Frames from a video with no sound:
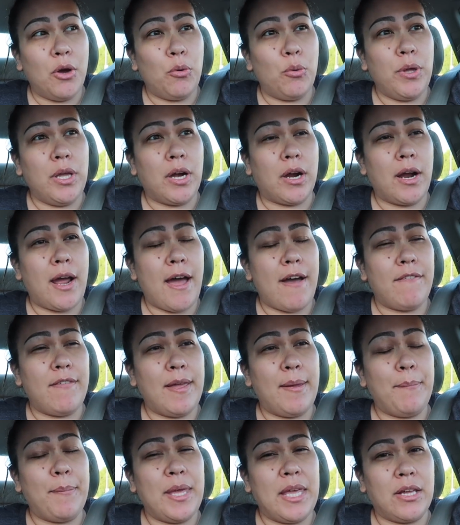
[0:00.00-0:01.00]
we are
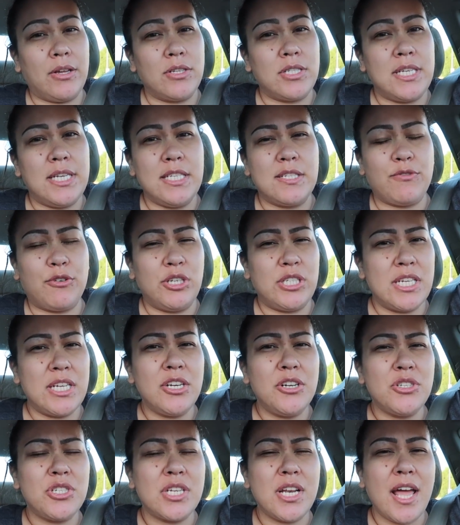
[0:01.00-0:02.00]
having BLTs for
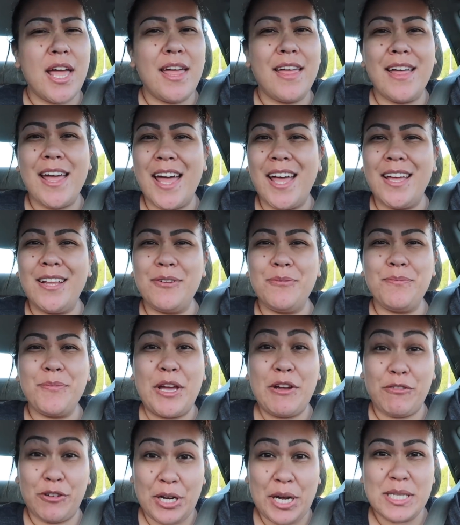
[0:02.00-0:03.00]
dinner tonight, and
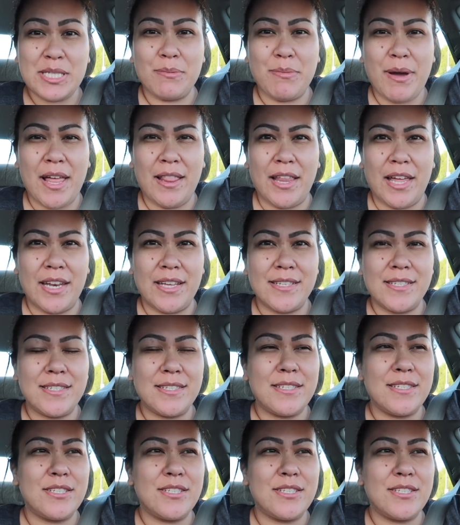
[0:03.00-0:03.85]
I forgot to buy lettuce.